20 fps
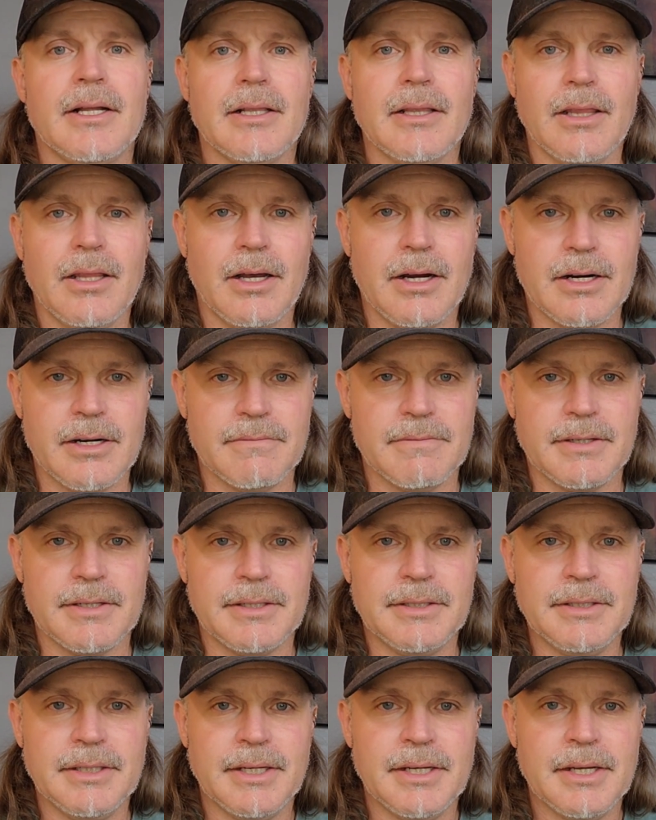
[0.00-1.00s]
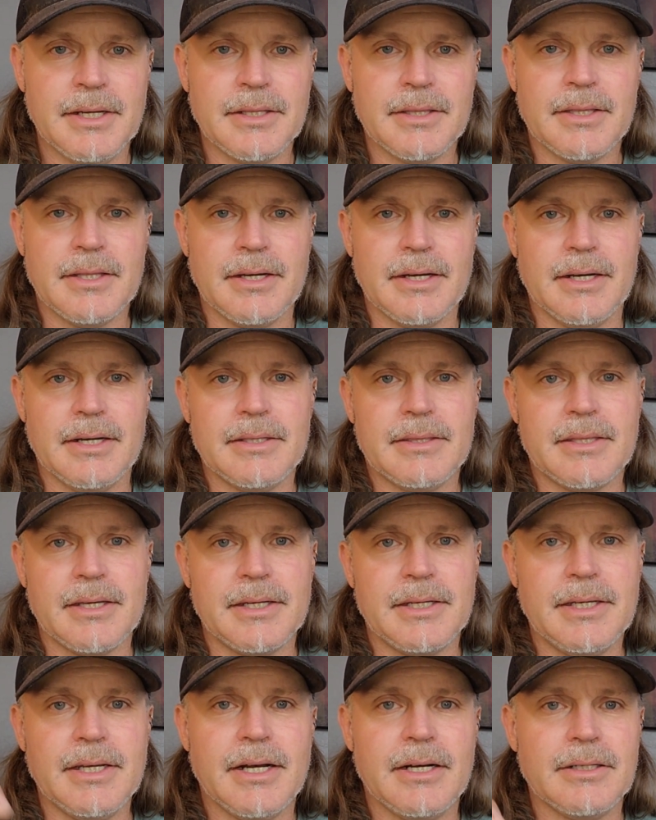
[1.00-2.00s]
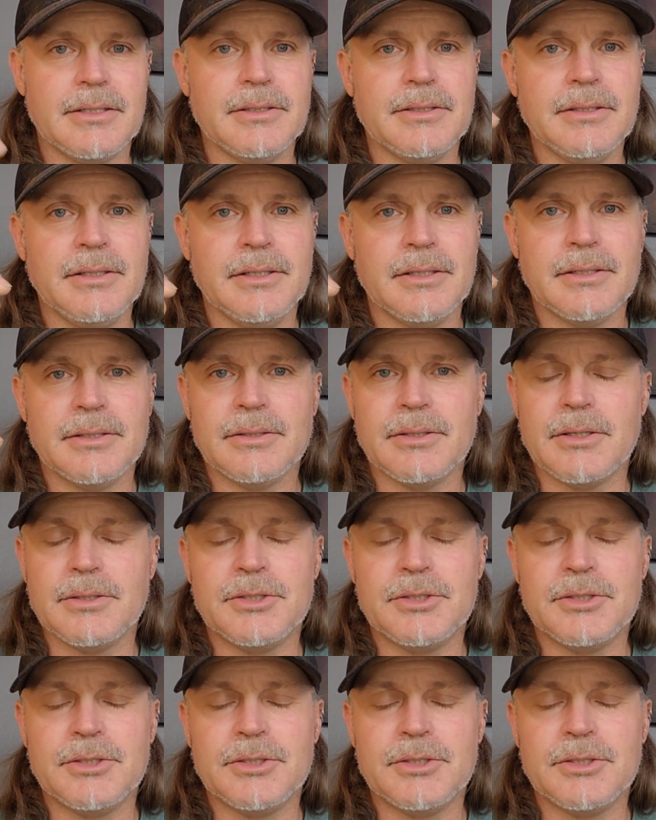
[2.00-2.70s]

larvae, the